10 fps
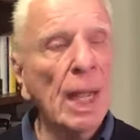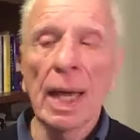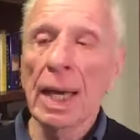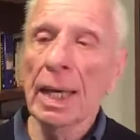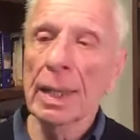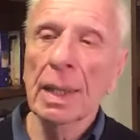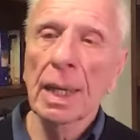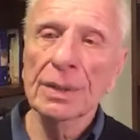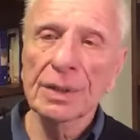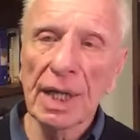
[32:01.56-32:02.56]
And
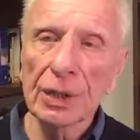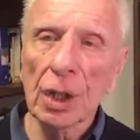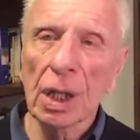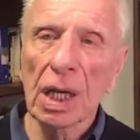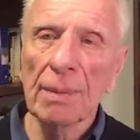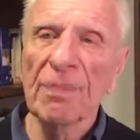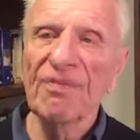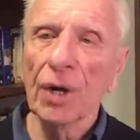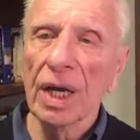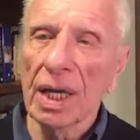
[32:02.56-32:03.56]
essentially,
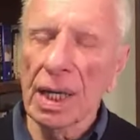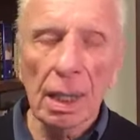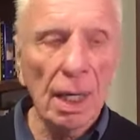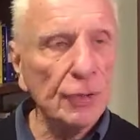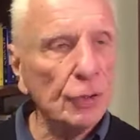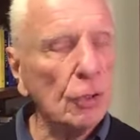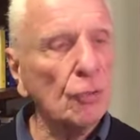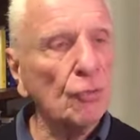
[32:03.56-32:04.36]
for ideological